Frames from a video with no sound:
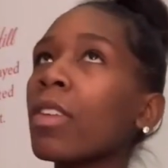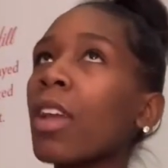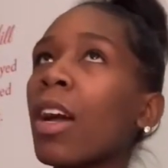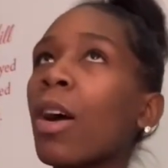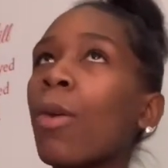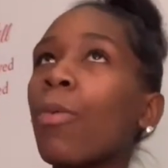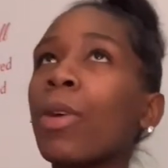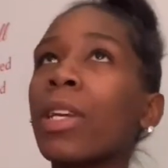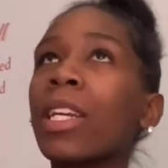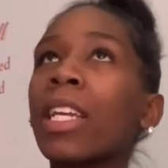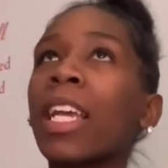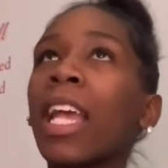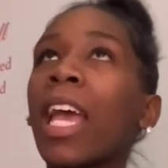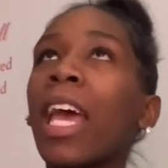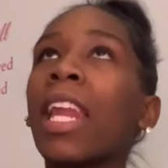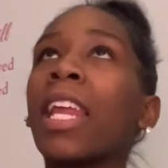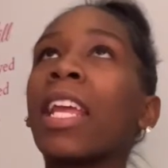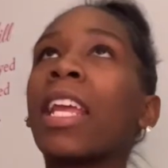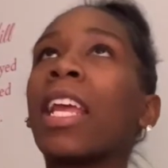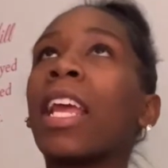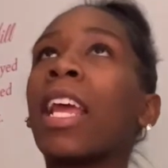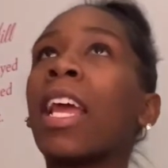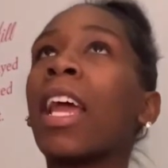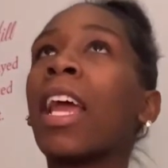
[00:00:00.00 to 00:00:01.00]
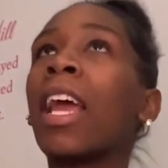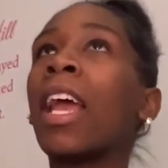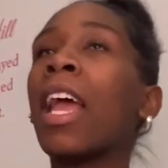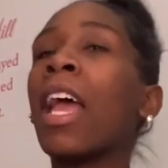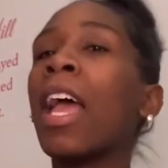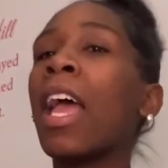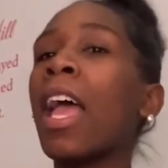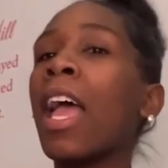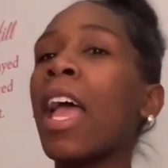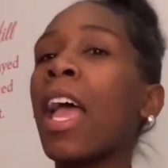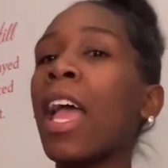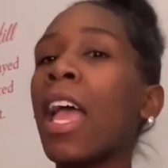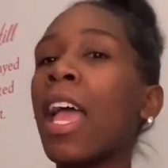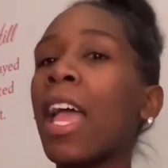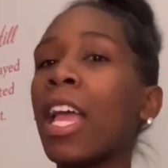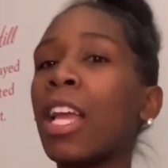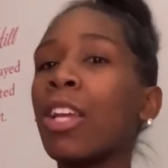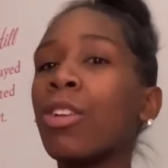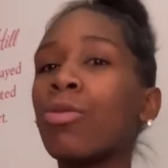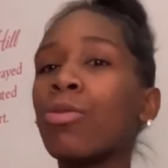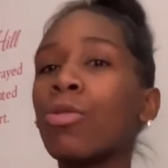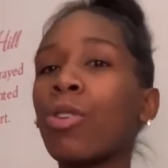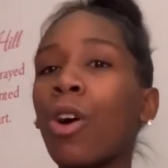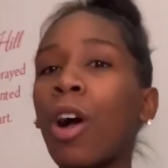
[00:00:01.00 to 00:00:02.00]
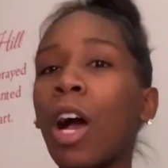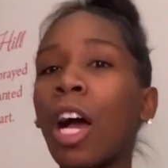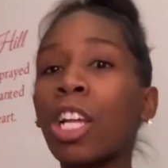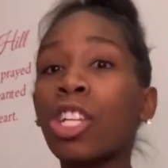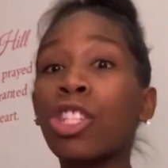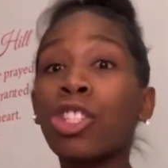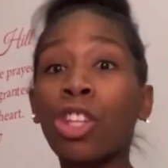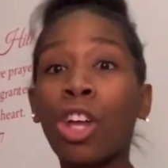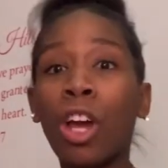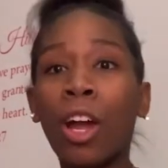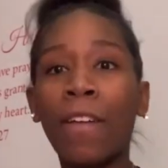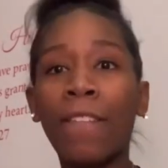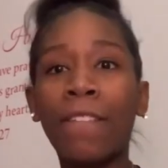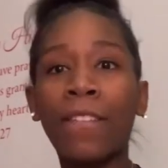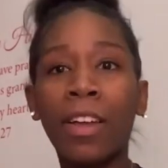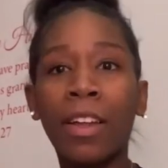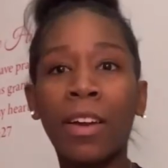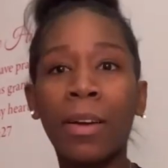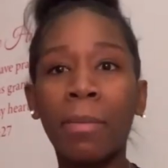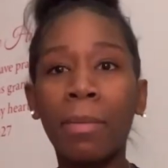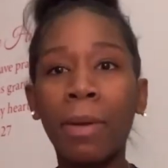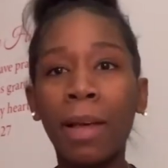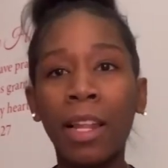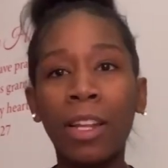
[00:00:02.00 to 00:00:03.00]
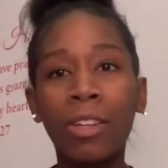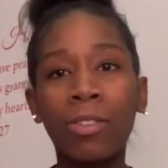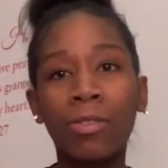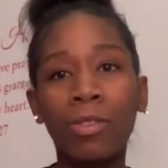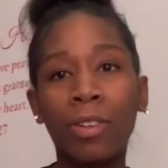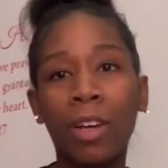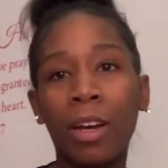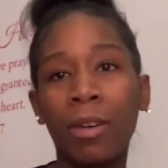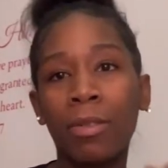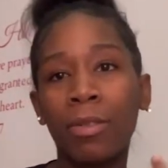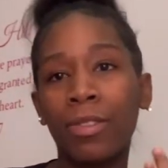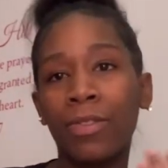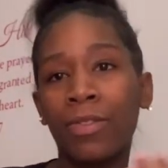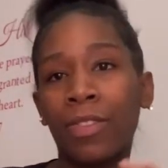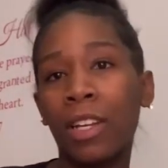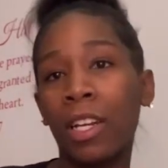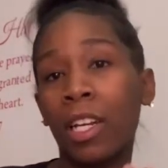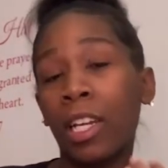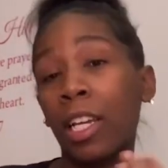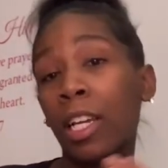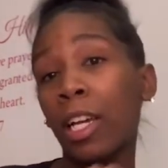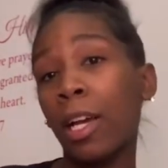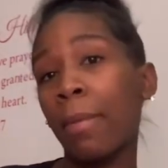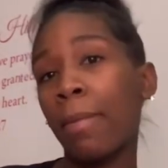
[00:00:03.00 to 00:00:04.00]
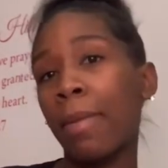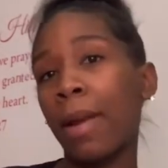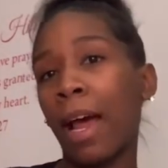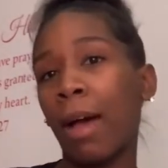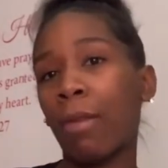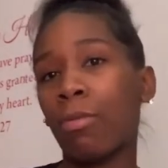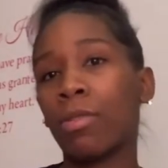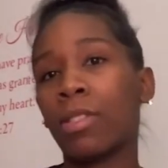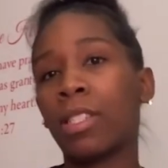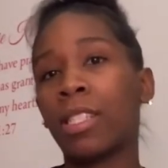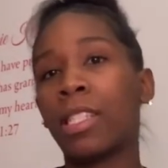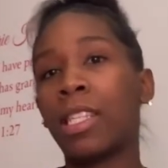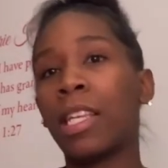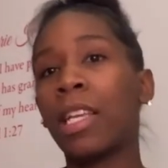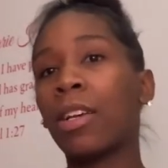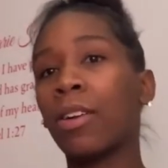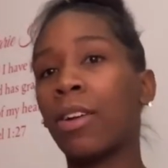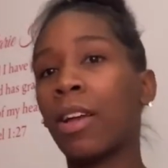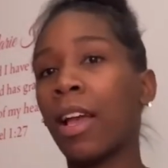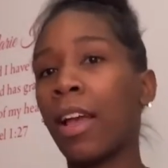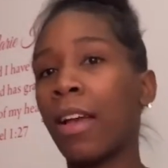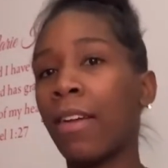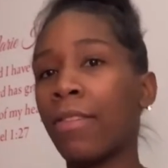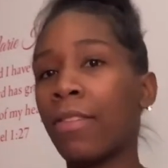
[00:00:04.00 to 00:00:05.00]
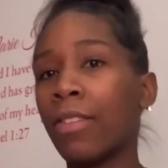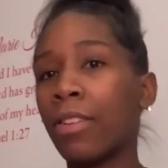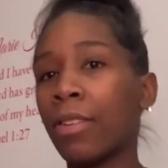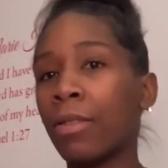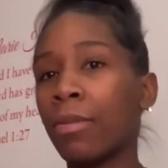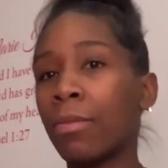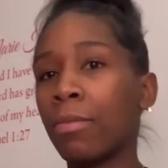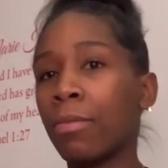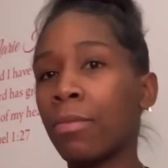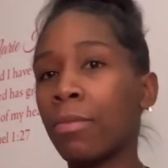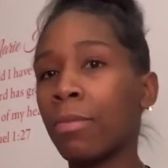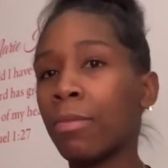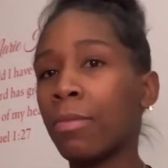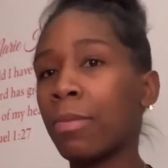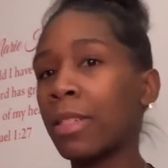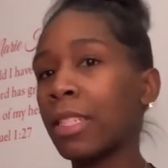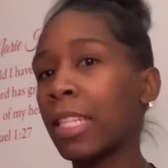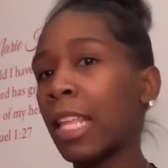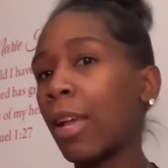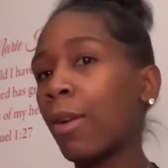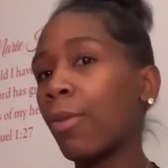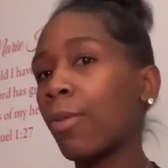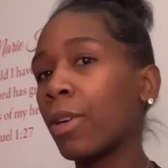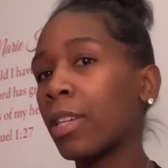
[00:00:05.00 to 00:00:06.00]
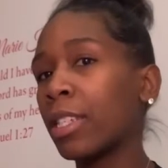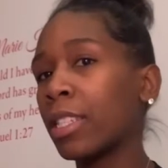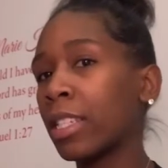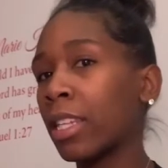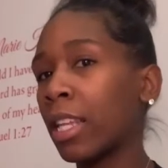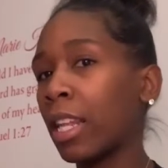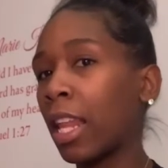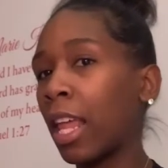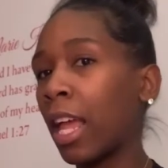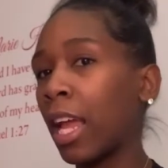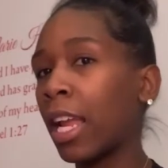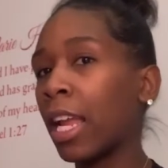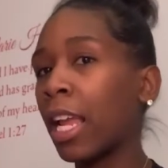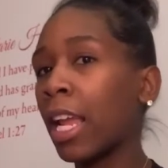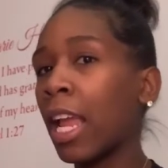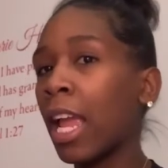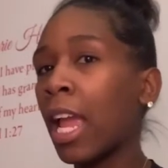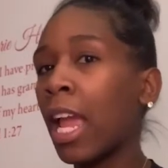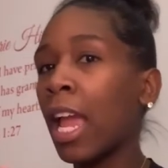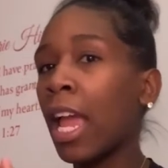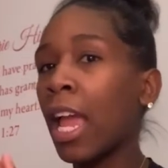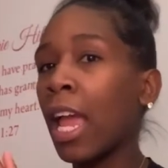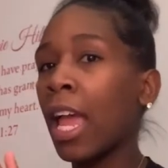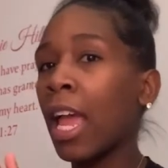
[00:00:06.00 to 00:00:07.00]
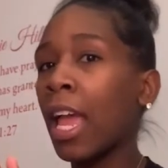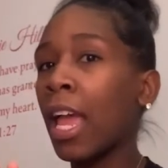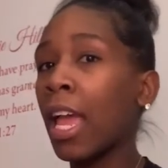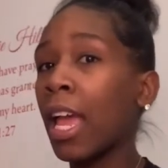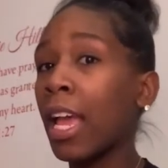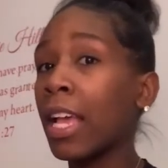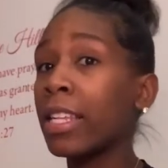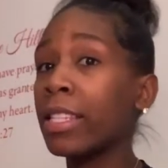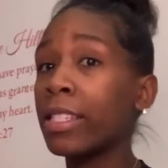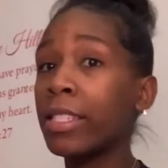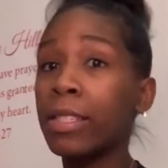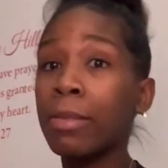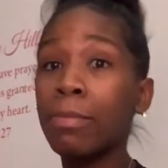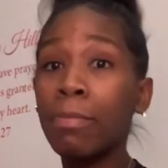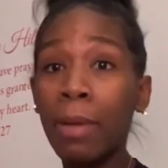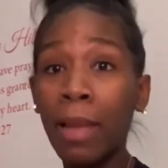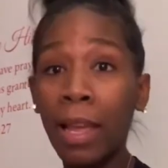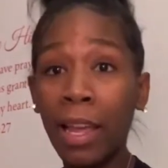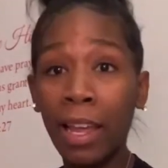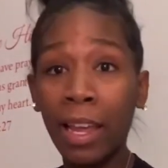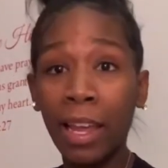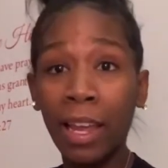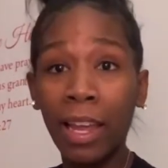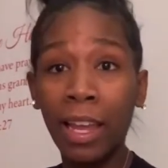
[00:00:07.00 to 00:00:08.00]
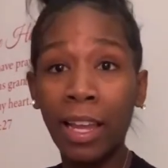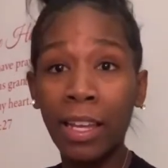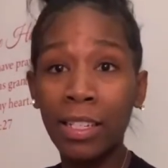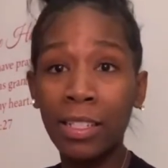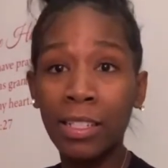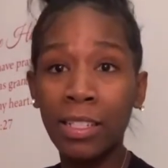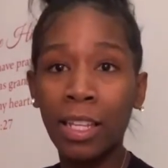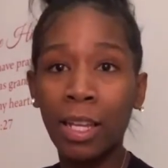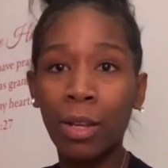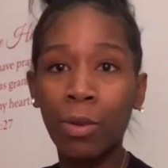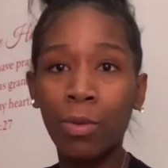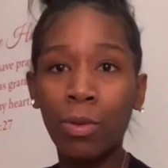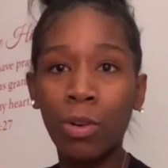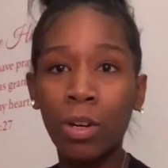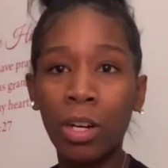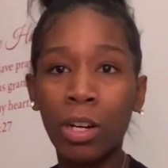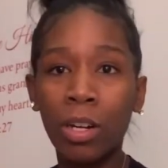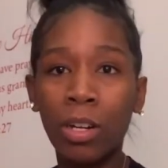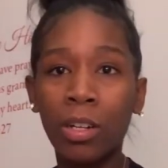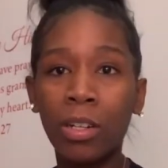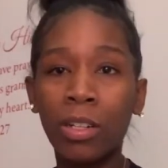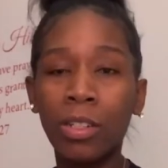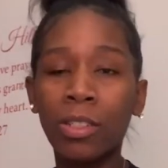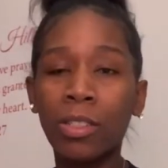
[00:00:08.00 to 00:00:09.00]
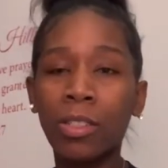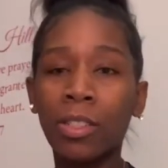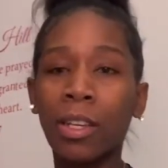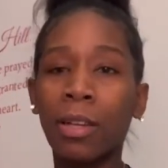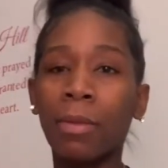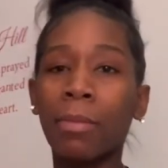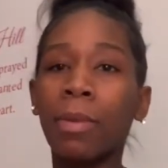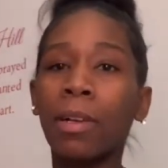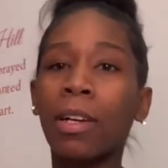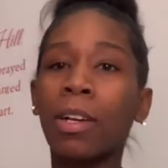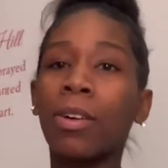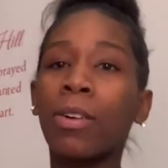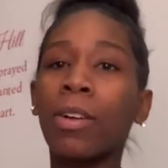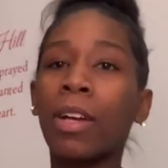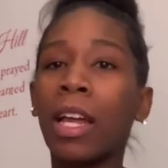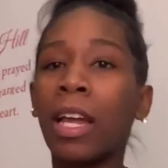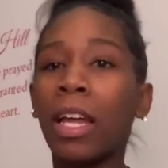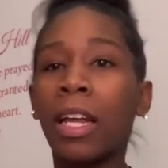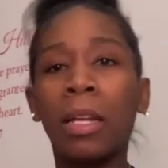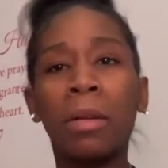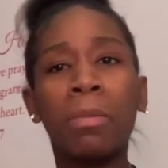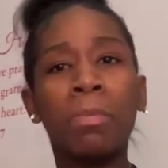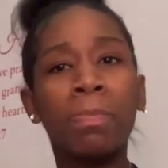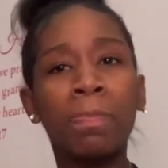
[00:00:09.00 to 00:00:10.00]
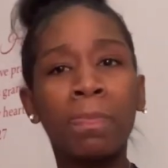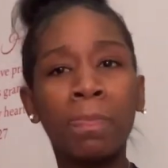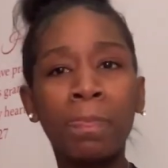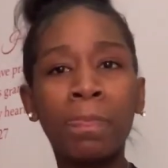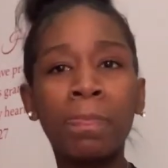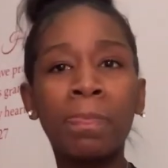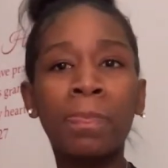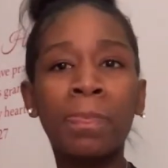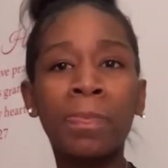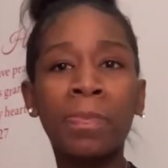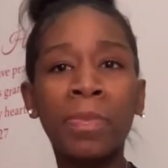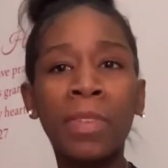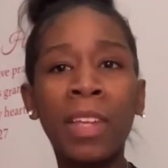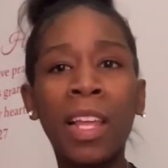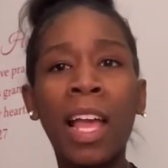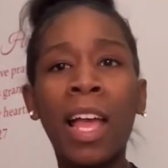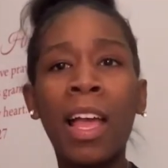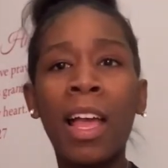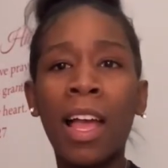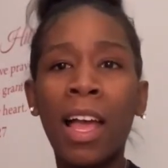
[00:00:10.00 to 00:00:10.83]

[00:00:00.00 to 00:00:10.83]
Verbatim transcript: I went and got in. And you know, I started feeling better and I was feeling good, but I was still having them, but they wasn't like as bad as they were. So I'm like, okay.